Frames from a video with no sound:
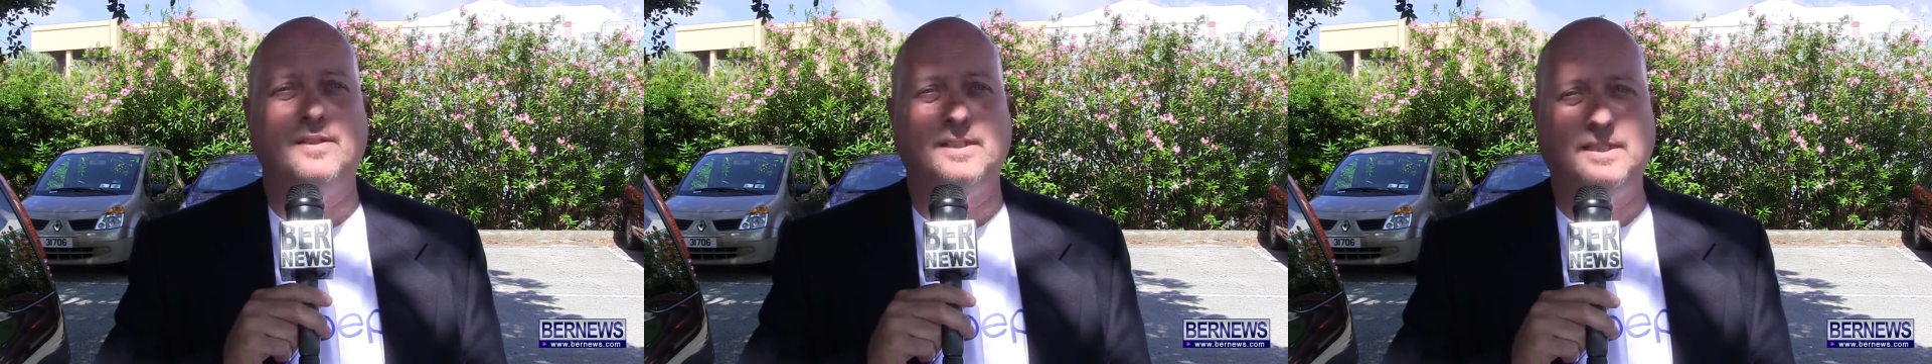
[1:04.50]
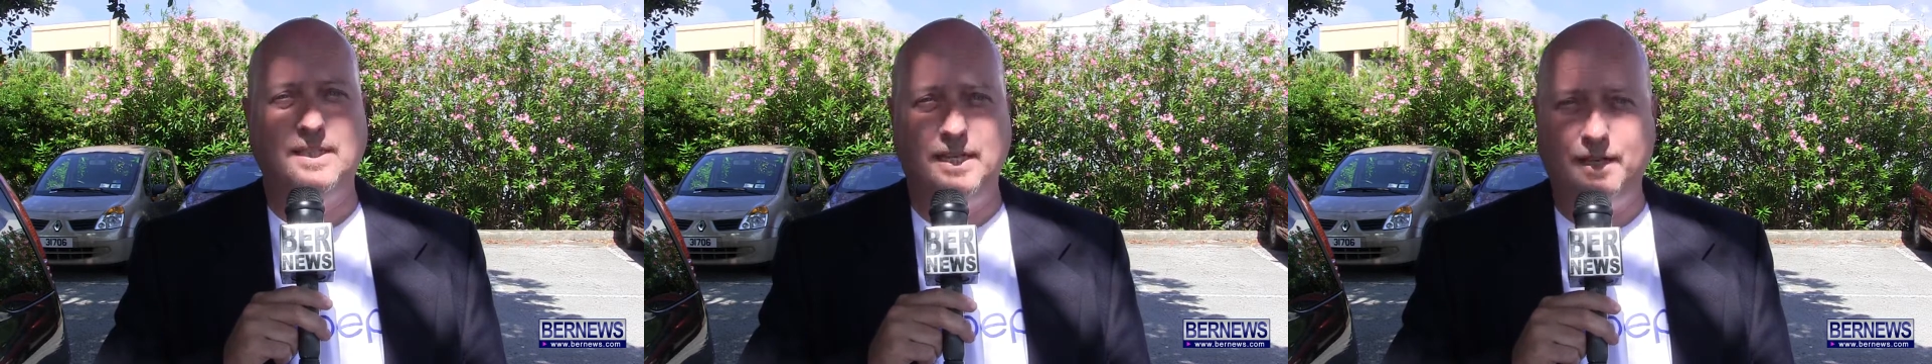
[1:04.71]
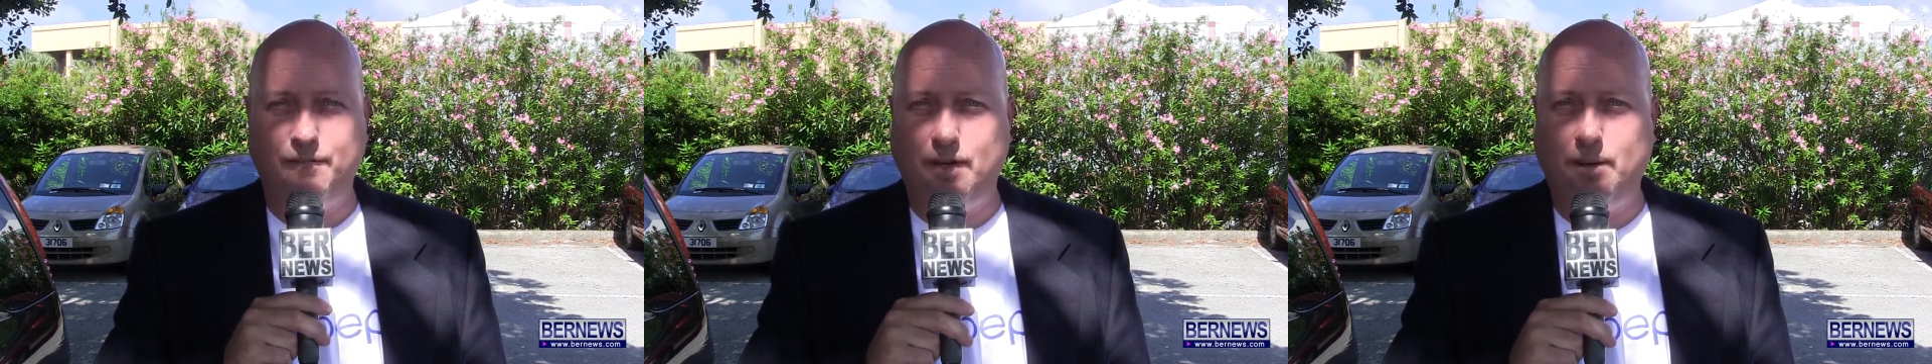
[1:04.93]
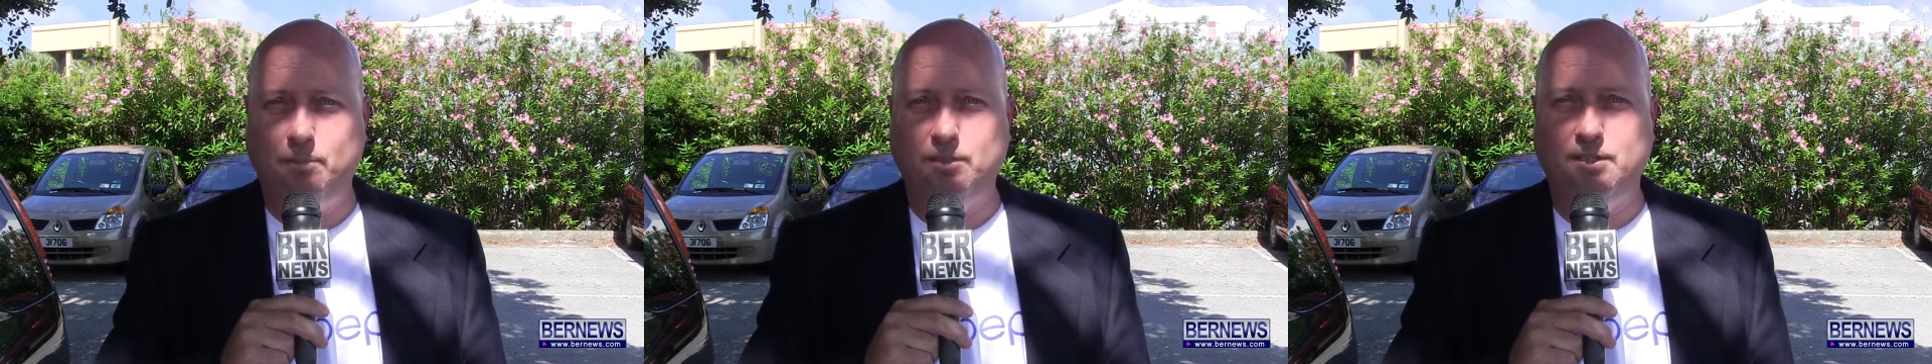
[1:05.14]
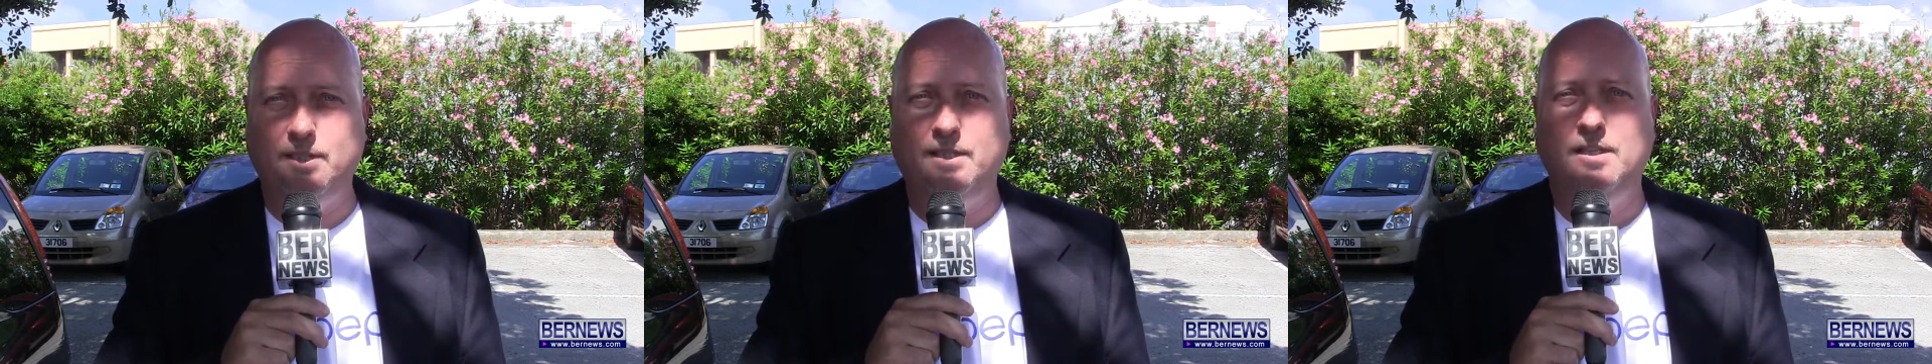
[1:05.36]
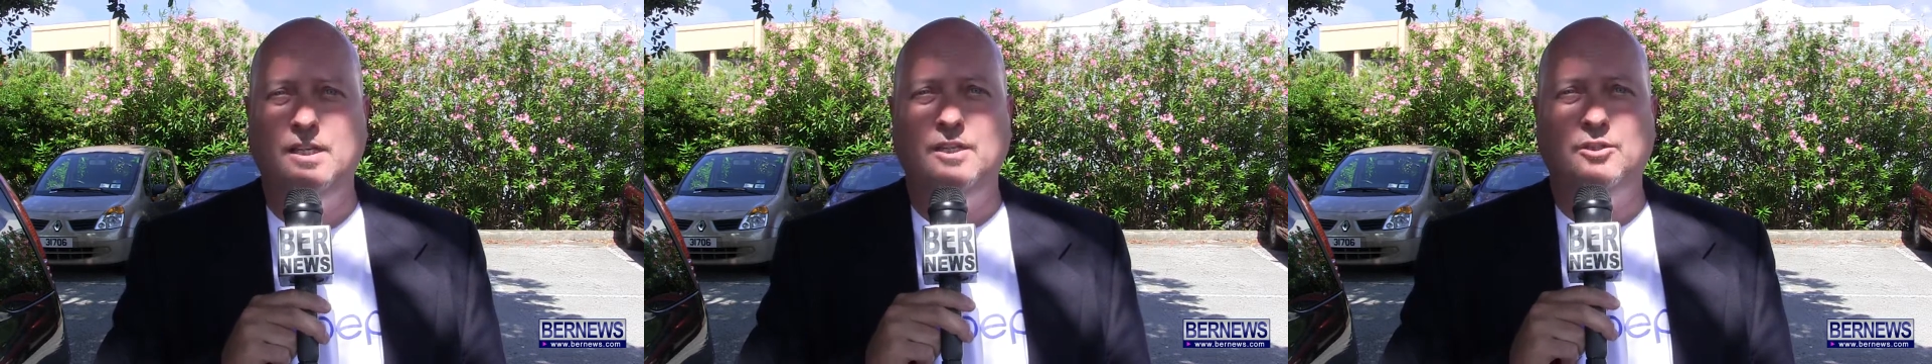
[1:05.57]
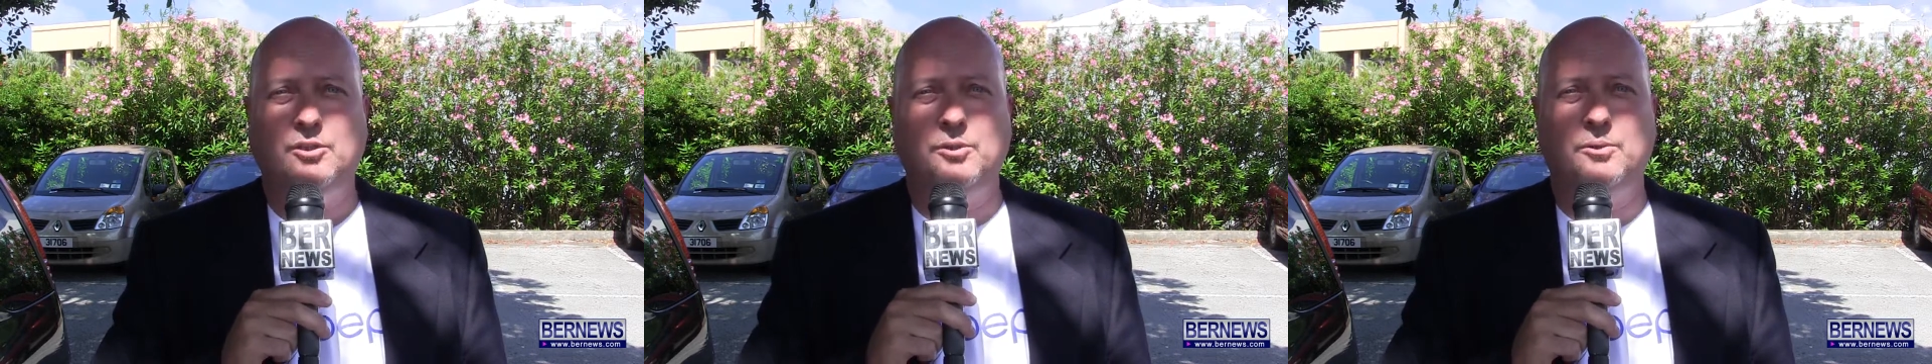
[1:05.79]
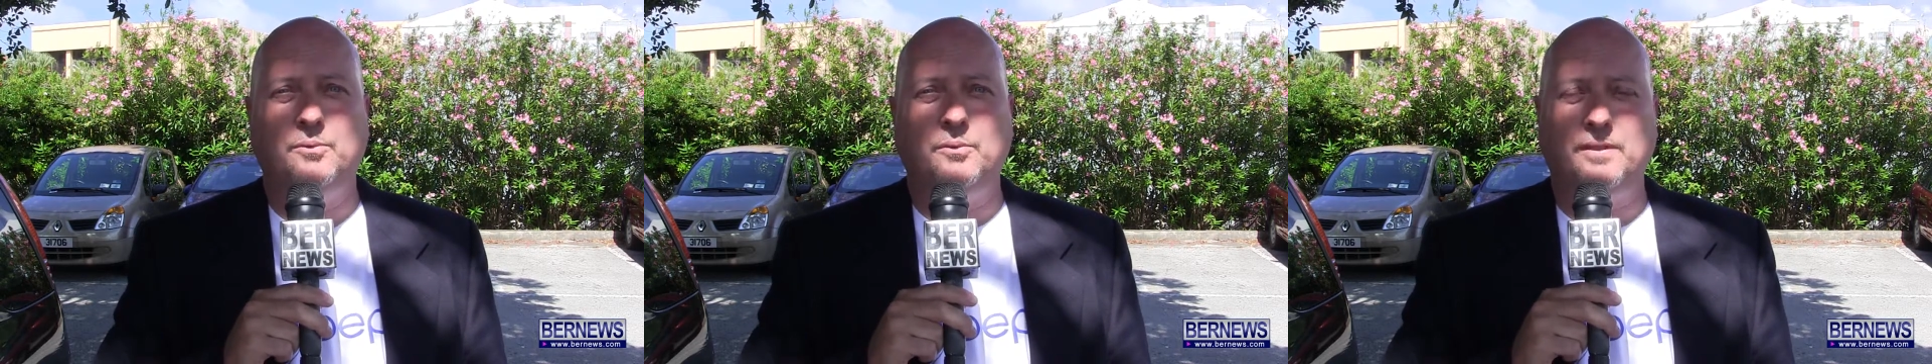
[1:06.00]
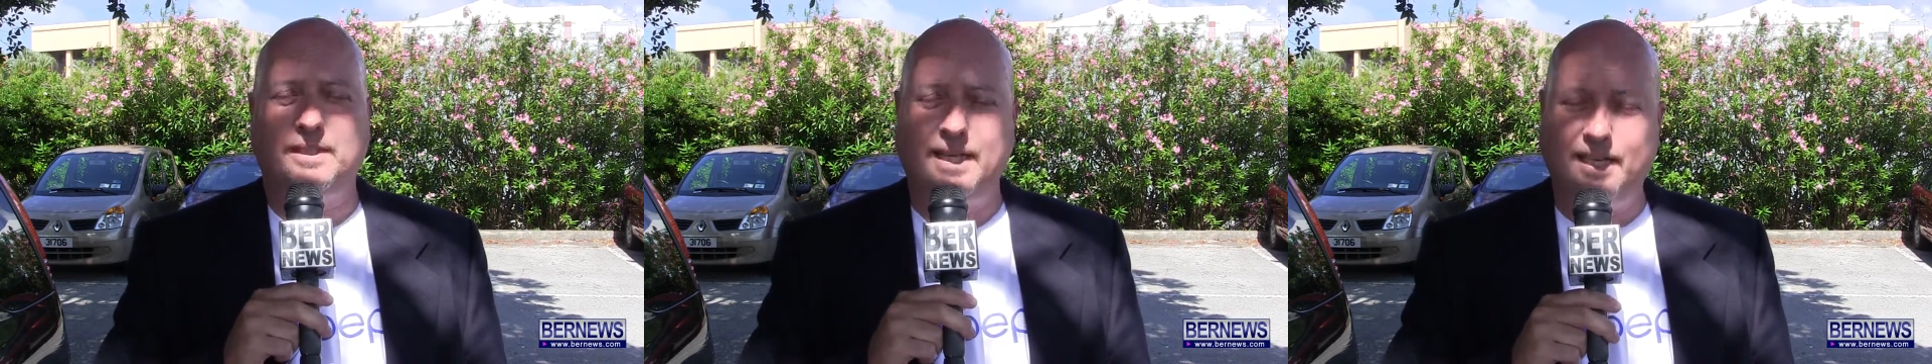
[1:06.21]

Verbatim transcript: of the city of Hamilton to